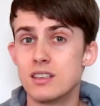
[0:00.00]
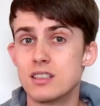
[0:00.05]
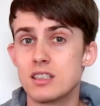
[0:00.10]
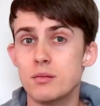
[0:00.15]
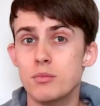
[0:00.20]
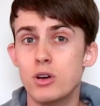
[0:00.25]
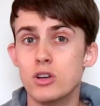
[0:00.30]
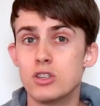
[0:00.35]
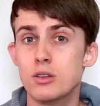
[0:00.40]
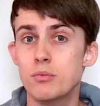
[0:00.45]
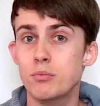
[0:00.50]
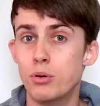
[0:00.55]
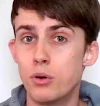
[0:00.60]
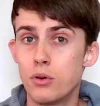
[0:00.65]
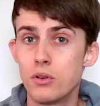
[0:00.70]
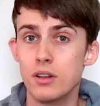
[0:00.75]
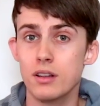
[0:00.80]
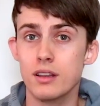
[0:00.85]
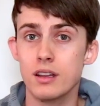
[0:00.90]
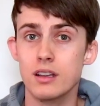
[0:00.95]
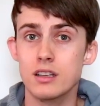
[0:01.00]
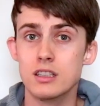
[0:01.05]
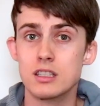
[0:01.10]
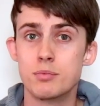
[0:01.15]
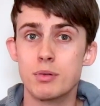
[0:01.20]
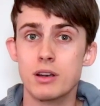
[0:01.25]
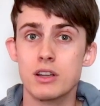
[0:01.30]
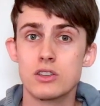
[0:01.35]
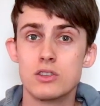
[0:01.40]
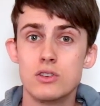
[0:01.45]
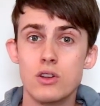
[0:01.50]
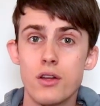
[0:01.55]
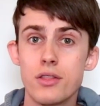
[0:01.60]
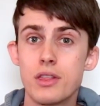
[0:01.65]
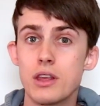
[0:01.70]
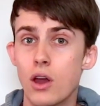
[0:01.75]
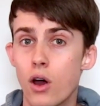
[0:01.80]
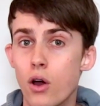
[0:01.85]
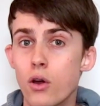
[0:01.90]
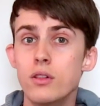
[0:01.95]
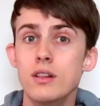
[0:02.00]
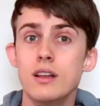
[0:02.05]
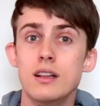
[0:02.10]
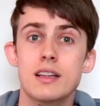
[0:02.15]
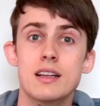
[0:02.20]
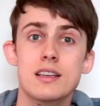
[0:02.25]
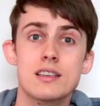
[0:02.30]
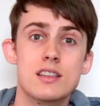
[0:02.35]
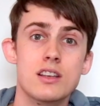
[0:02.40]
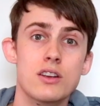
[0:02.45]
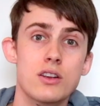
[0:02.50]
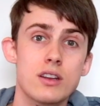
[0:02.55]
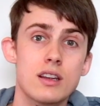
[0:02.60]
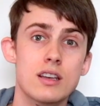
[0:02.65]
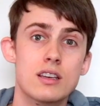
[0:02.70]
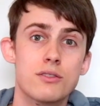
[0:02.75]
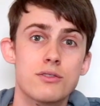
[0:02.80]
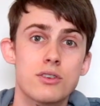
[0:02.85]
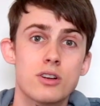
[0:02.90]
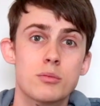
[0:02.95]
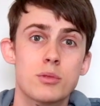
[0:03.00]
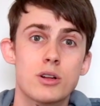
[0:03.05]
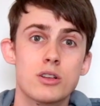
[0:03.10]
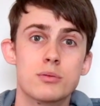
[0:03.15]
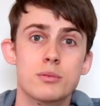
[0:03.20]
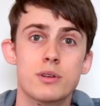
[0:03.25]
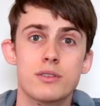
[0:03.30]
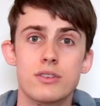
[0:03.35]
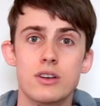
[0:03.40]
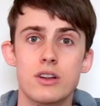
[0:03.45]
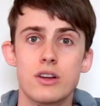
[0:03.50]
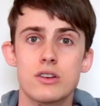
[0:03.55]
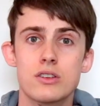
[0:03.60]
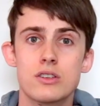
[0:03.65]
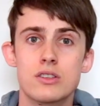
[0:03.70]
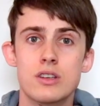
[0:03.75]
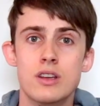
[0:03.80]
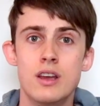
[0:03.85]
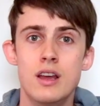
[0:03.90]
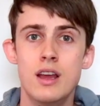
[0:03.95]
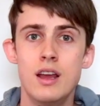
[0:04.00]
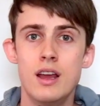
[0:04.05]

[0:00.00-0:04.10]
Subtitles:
is the most important lens, but it's not the only lens that you need to film Ultimate videos.